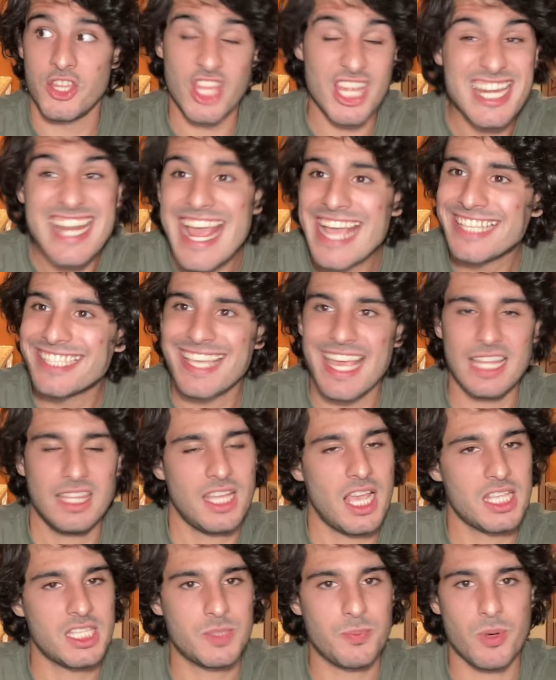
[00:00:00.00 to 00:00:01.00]
Knicks get
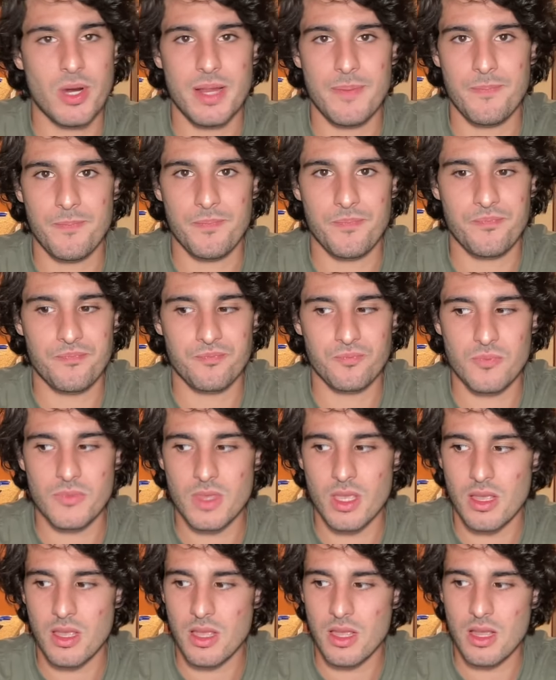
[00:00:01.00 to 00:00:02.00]
desperate.
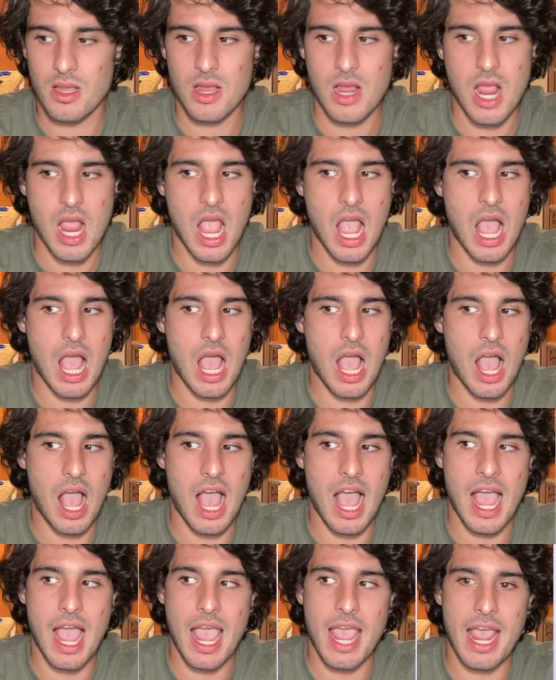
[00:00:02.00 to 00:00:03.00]

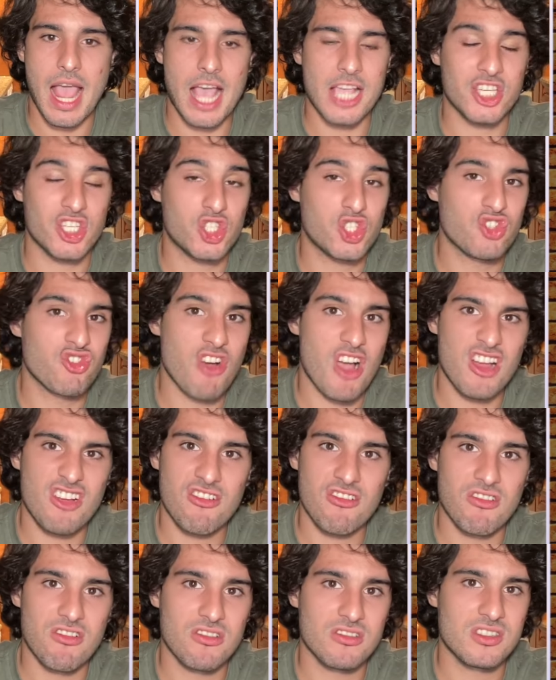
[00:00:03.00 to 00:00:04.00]
I
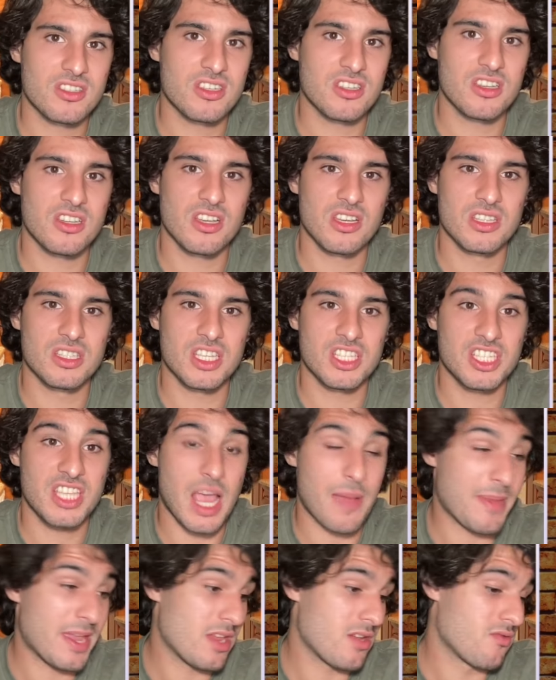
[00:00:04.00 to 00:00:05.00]
struggle to see.
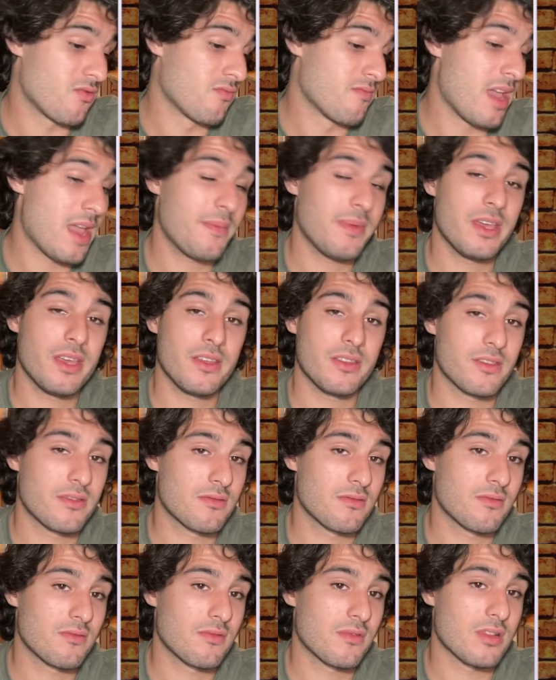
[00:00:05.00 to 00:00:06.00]
I mean, maybe
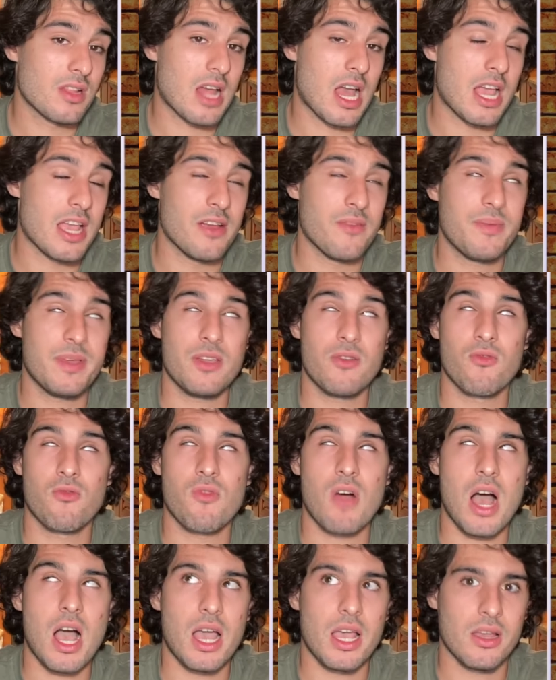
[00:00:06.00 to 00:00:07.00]
it would be
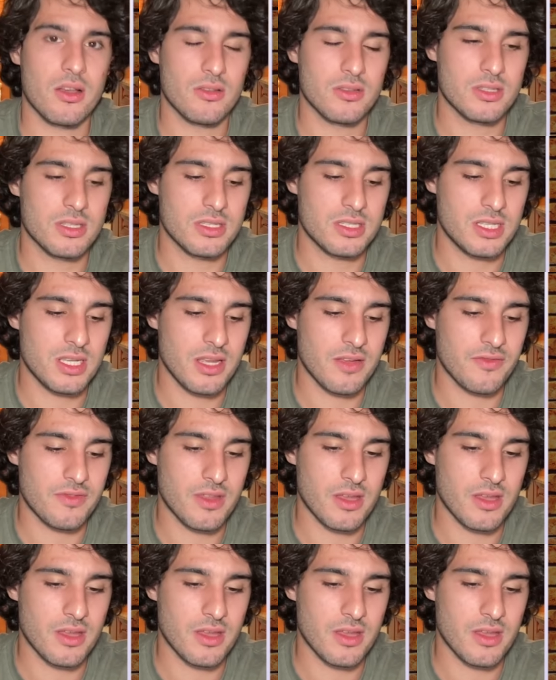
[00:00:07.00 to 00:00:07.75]
wild to see if